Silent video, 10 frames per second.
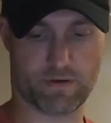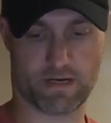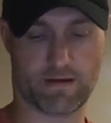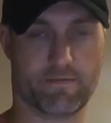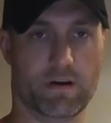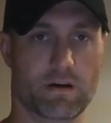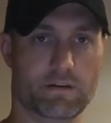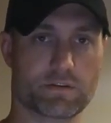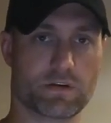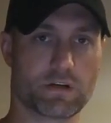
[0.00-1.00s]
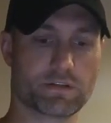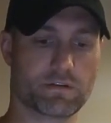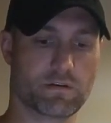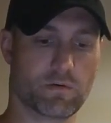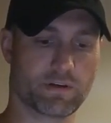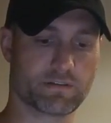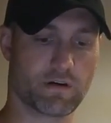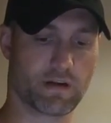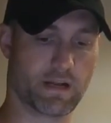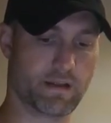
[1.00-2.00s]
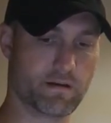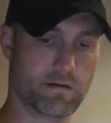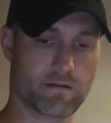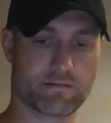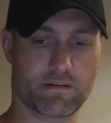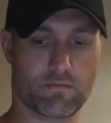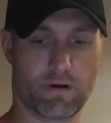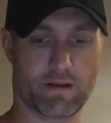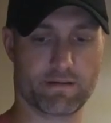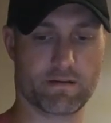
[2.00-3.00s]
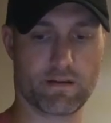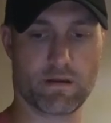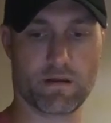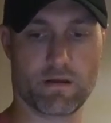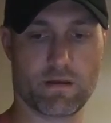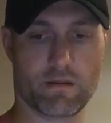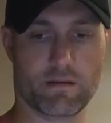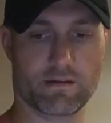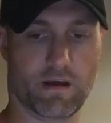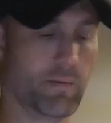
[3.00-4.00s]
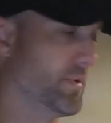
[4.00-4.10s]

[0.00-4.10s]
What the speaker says: you have instruction, quick start guide, sitting right on the top